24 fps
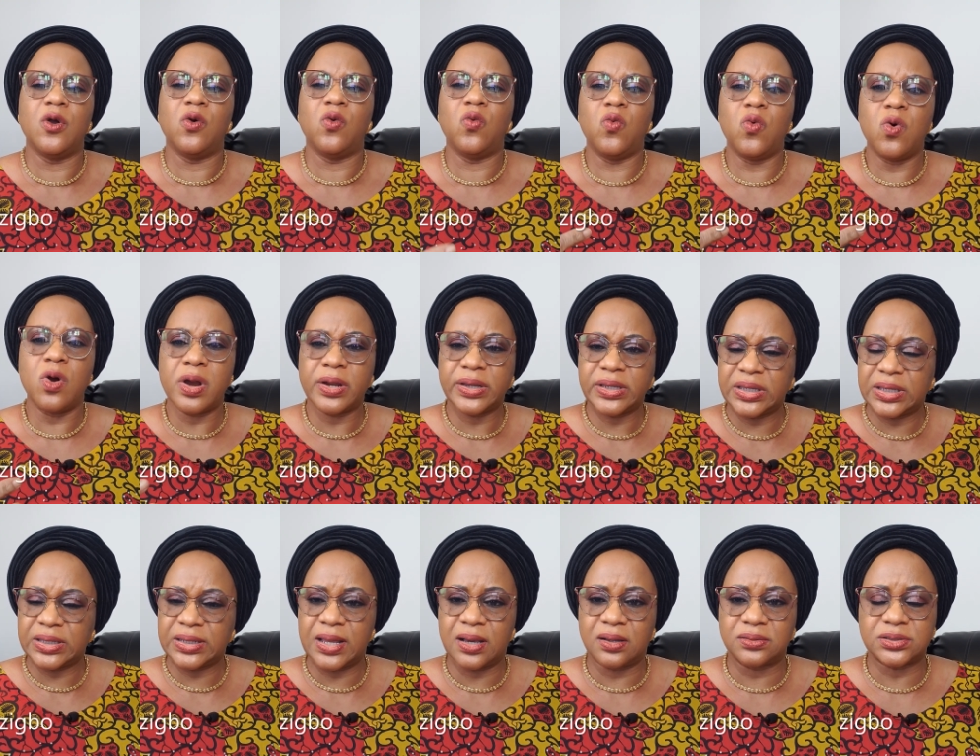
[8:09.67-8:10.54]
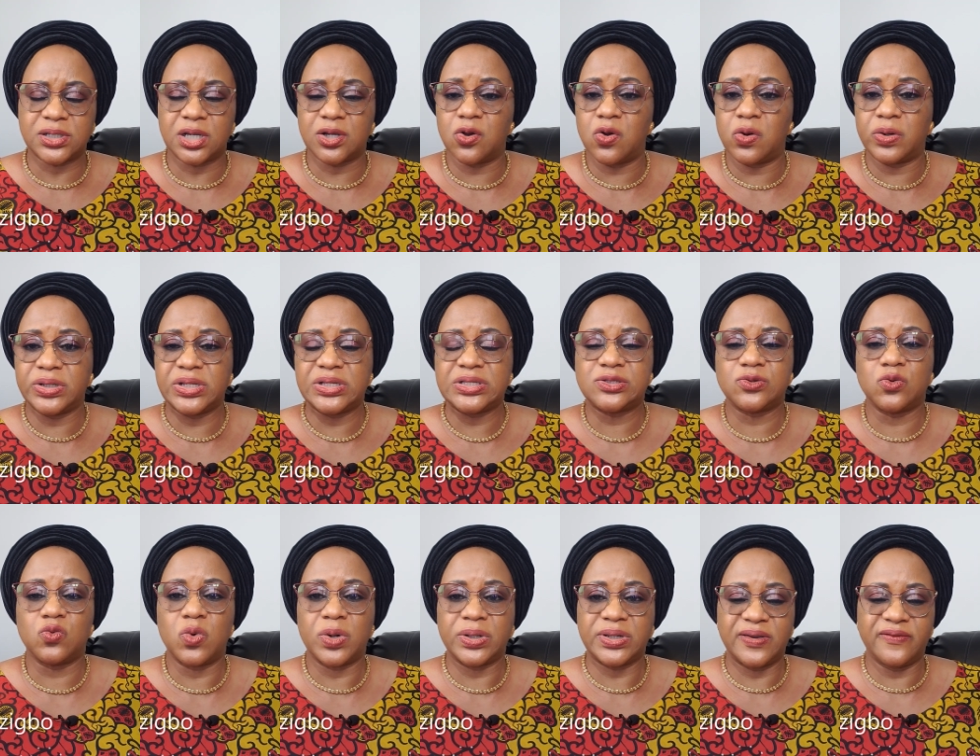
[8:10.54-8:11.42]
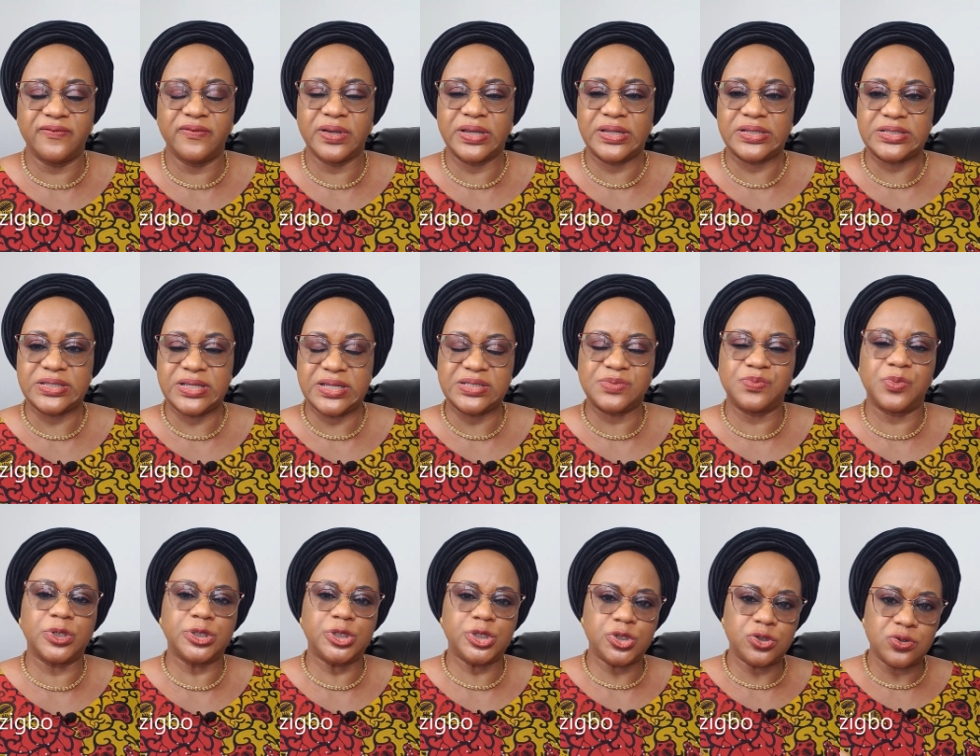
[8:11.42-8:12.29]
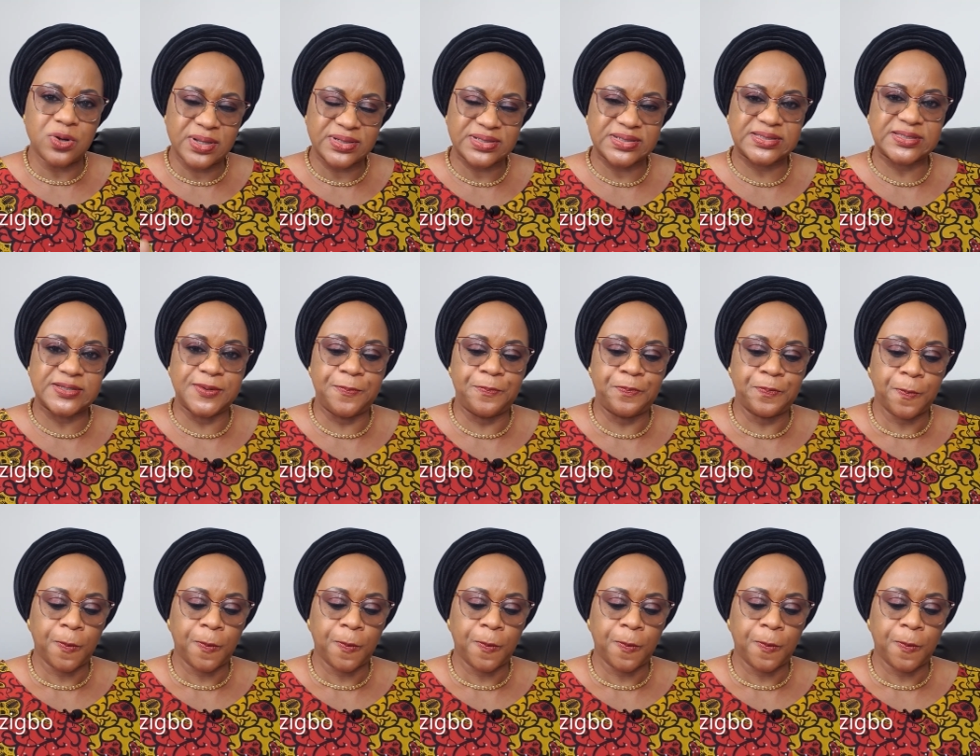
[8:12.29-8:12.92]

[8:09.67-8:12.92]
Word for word: Work it out according to whatever it is, but trust